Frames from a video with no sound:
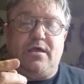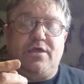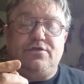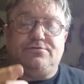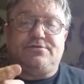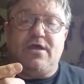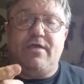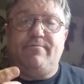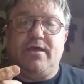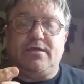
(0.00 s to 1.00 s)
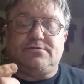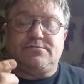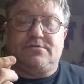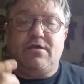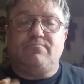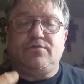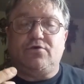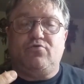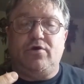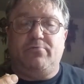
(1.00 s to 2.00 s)
I used Tyvek's, cover
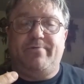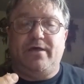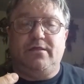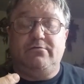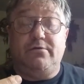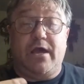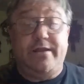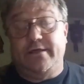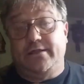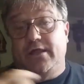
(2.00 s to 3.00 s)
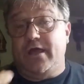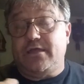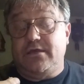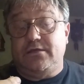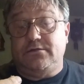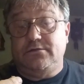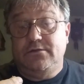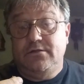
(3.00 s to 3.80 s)
the quail bellow. I didn't like it.